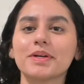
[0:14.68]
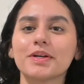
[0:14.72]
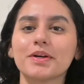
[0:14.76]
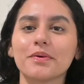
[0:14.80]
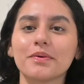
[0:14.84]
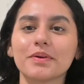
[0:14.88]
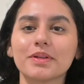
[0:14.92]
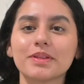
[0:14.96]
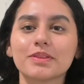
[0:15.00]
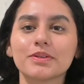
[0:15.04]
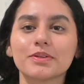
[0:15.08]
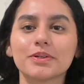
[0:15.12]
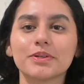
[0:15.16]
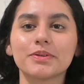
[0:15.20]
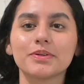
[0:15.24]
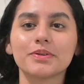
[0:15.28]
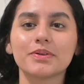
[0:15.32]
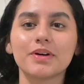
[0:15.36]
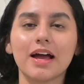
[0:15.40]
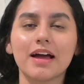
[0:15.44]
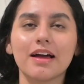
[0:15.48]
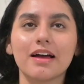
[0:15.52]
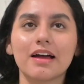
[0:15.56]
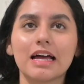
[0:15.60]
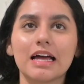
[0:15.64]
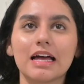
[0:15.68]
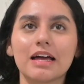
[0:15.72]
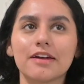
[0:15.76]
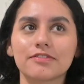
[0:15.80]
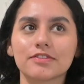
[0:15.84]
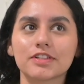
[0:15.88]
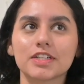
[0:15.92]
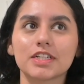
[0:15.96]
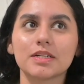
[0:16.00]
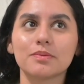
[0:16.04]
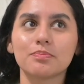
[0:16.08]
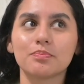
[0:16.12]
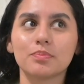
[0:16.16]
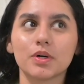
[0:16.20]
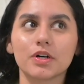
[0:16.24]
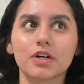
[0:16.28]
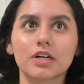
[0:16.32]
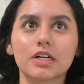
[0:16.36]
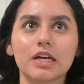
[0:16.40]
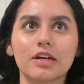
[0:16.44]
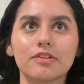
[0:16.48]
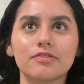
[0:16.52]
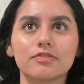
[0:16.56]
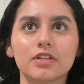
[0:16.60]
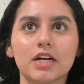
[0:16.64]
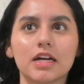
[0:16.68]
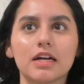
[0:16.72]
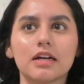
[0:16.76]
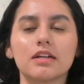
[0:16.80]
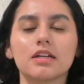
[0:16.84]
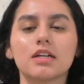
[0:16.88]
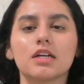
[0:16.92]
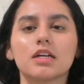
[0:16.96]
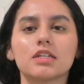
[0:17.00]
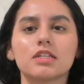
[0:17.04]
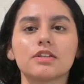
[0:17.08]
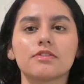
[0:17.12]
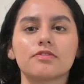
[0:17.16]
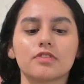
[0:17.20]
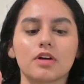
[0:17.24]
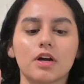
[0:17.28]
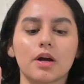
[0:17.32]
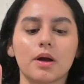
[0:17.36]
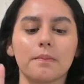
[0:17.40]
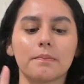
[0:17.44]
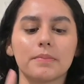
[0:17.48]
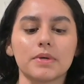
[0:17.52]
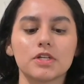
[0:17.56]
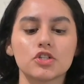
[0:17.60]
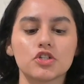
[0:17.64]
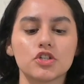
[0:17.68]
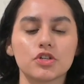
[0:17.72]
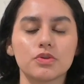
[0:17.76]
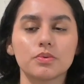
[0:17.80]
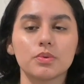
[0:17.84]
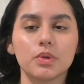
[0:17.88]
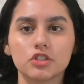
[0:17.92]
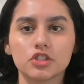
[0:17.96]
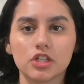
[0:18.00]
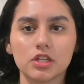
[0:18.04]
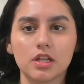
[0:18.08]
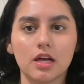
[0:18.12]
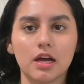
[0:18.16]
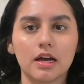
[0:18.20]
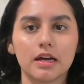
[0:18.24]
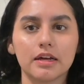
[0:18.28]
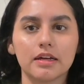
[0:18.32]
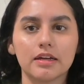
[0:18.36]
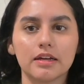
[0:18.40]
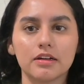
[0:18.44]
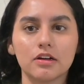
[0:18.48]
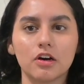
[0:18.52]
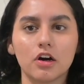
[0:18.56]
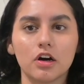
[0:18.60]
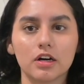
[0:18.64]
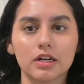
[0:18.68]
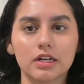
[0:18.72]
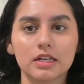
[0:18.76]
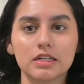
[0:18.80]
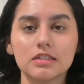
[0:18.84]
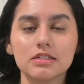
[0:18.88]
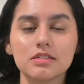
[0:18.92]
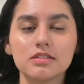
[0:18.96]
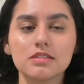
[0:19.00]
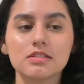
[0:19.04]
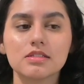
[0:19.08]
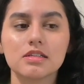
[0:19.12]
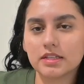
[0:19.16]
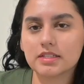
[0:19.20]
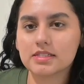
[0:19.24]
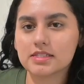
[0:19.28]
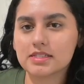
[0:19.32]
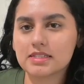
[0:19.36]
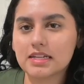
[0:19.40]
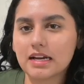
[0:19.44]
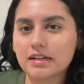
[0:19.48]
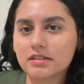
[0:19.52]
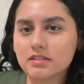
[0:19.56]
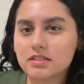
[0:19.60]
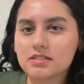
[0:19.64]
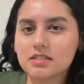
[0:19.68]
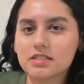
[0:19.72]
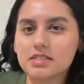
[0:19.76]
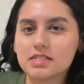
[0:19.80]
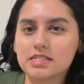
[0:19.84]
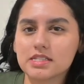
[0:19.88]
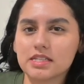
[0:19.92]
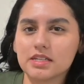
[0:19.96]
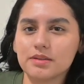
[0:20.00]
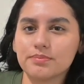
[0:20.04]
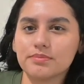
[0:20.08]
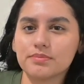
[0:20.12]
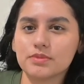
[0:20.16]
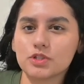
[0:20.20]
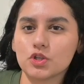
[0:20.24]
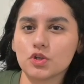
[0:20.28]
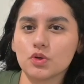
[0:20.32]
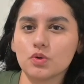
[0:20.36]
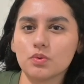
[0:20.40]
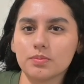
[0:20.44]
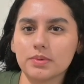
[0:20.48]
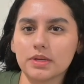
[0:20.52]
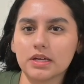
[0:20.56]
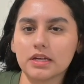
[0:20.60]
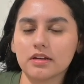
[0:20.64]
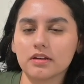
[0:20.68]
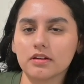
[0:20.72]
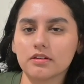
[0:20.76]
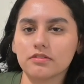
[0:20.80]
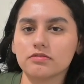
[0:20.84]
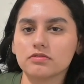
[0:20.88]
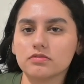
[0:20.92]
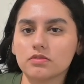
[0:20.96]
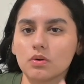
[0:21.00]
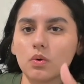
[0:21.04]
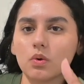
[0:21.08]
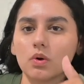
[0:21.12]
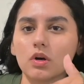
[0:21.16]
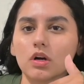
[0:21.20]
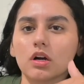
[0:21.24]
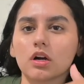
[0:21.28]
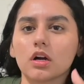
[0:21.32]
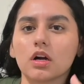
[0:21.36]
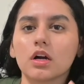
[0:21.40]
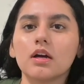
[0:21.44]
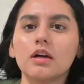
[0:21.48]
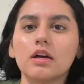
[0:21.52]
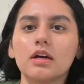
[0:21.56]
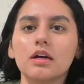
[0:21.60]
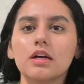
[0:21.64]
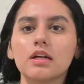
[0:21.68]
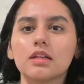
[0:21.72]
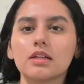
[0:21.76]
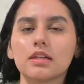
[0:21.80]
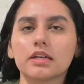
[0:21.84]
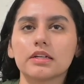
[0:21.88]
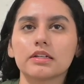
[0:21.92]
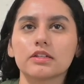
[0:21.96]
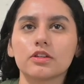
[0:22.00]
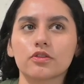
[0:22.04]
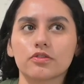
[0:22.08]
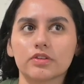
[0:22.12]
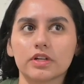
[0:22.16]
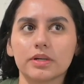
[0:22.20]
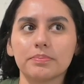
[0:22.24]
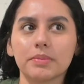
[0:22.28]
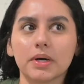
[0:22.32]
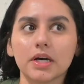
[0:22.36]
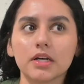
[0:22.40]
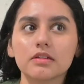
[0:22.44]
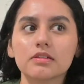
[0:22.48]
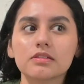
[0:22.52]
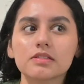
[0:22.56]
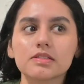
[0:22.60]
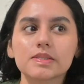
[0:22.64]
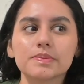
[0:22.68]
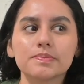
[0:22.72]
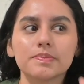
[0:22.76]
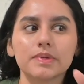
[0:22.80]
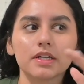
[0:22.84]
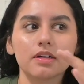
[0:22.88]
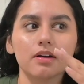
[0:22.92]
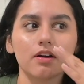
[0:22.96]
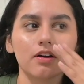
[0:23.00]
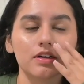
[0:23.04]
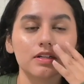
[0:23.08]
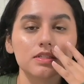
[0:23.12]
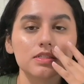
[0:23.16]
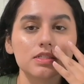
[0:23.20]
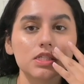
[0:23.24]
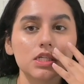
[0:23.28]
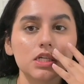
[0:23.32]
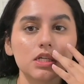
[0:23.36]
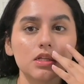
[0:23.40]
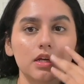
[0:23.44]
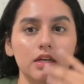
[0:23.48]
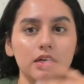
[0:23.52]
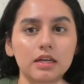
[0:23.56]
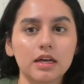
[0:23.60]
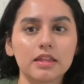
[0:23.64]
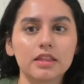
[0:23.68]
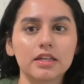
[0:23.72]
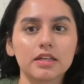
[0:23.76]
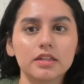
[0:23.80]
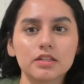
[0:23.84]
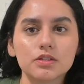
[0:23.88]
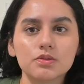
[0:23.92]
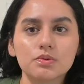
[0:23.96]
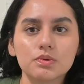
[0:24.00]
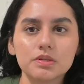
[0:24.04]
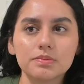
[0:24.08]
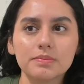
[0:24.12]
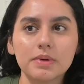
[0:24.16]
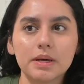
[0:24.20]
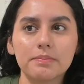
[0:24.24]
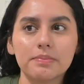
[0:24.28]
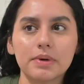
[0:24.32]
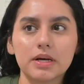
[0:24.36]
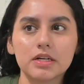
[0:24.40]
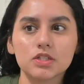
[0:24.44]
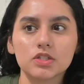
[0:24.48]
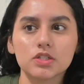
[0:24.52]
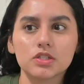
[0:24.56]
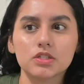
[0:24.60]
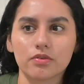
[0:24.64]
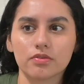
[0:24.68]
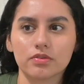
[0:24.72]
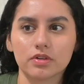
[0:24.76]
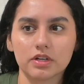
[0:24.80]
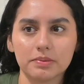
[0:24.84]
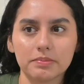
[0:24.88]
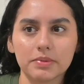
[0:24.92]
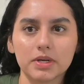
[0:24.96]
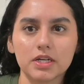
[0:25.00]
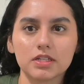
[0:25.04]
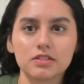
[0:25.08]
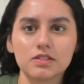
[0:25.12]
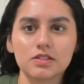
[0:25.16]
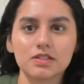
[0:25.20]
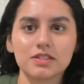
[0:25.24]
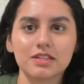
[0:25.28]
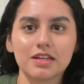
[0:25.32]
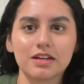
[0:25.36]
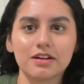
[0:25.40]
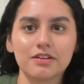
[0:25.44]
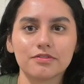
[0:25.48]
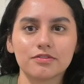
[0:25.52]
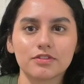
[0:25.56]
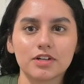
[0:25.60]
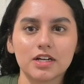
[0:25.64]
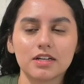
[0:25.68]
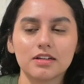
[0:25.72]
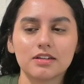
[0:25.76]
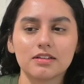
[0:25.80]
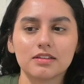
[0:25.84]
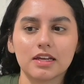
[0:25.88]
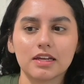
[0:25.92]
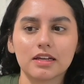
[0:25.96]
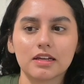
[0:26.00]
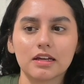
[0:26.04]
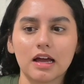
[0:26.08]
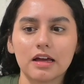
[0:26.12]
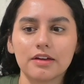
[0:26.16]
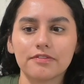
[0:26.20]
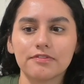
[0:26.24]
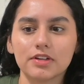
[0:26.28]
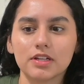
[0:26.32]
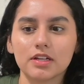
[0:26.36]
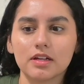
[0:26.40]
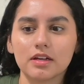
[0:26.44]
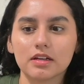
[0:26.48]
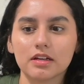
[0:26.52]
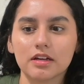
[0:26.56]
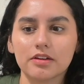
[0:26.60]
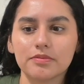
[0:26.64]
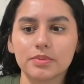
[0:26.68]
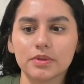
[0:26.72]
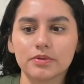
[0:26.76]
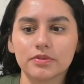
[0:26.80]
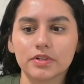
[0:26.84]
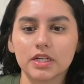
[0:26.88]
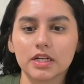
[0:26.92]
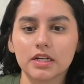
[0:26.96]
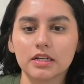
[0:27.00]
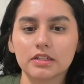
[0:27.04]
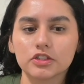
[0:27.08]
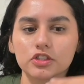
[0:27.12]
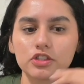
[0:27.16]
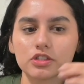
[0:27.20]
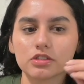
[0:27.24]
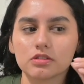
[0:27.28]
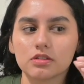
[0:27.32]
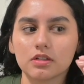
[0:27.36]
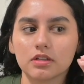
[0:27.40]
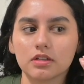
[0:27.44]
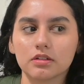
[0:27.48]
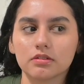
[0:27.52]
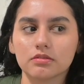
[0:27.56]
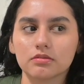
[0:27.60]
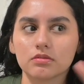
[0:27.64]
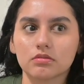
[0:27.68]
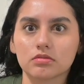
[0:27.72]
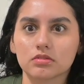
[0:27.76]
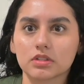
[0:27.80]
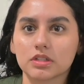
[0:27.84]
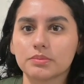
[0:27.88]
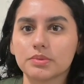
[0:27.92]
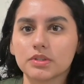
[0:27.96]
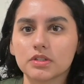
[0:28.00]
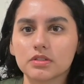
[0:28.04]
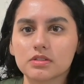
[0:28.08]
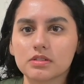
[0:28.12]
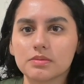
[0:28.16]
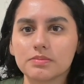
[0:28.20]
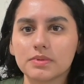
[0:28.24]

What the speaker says: be going through every book I've read from June, July, and August. This stack doesn't seem too big for like 3 months, but honestly, like I think this was my best 3 months that I've read. Like I feel like I've been reading just like 3 books a